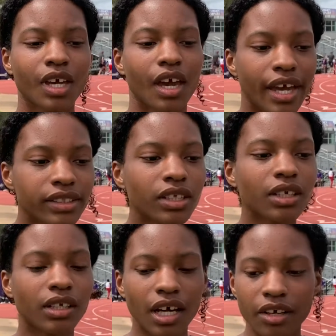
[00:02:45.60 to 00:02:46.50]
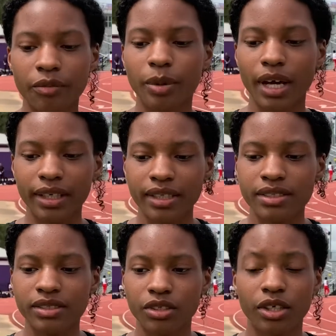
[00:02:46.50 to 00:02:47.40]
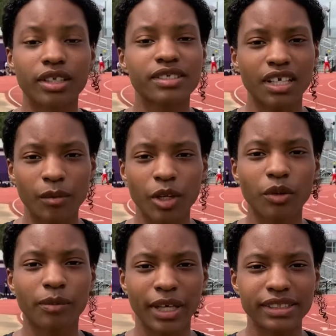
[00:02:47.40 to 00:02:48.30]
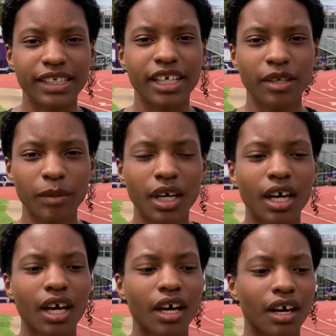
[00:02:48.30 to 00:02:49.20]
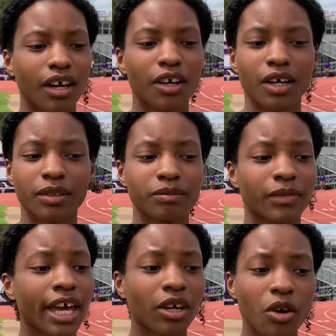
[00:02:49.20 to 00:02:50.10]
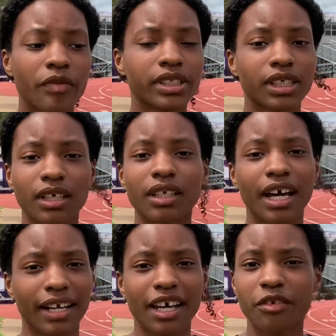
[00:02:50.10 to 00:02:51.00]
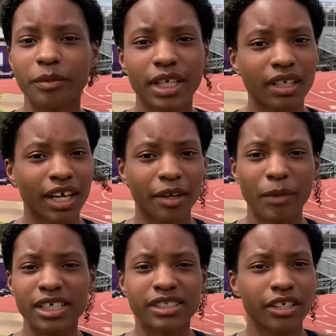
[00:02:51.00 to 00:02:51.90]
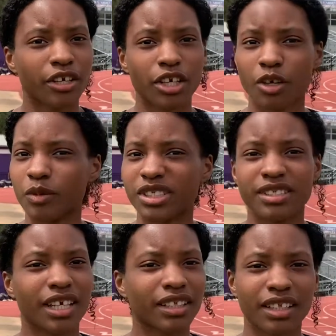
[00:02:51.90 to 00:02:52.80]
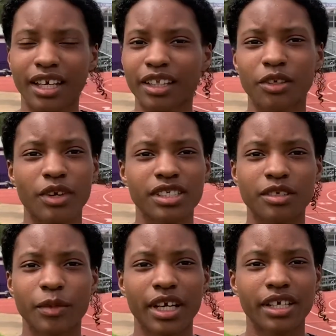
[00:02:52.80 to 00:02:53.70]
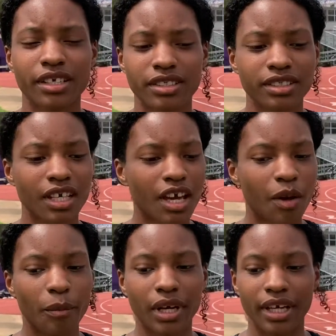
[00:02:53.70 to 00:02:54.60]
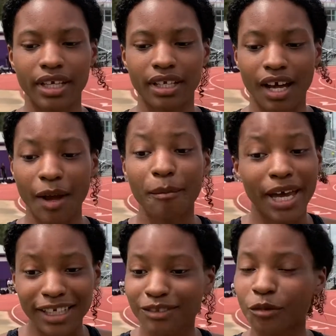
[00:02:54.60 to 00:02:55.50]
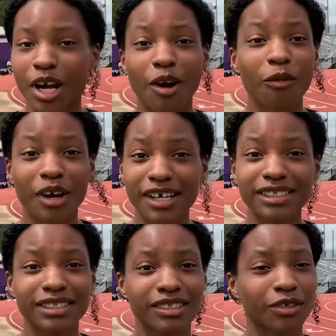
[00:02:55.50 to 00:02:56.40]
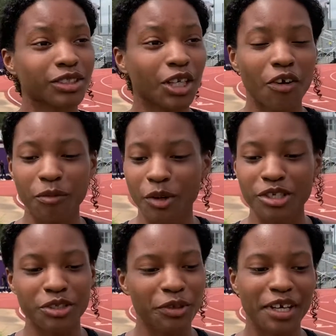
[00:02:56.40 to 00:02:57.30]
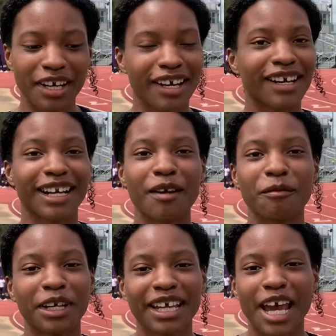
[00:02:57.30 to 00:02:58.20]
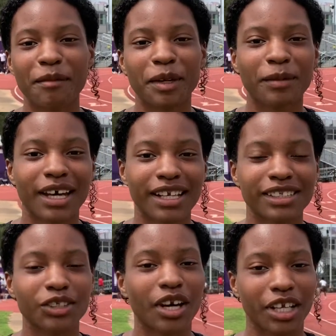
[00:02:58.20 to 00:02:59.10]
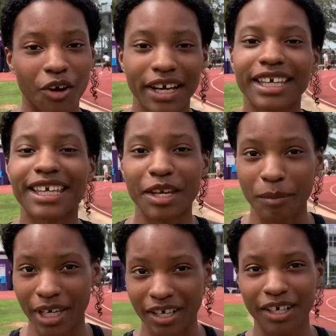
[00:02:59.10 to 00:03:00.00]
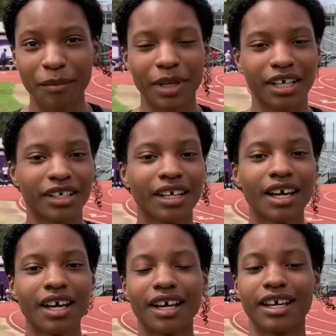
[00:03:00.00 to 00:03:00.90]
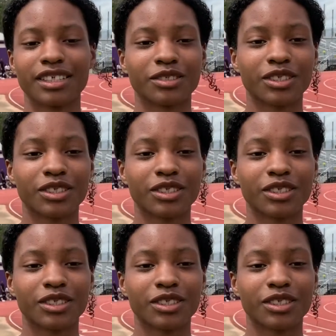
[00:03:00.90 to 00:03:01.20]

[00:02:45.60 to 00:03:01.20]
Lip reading: It took a lot of practice during the summer with my team. That COVID took a lot out of me. Like my senior year was nothing like the rest of my years, but I'm back to where I was sophomore, junior year, and I'm really happy about it. So I know I can get better and better, because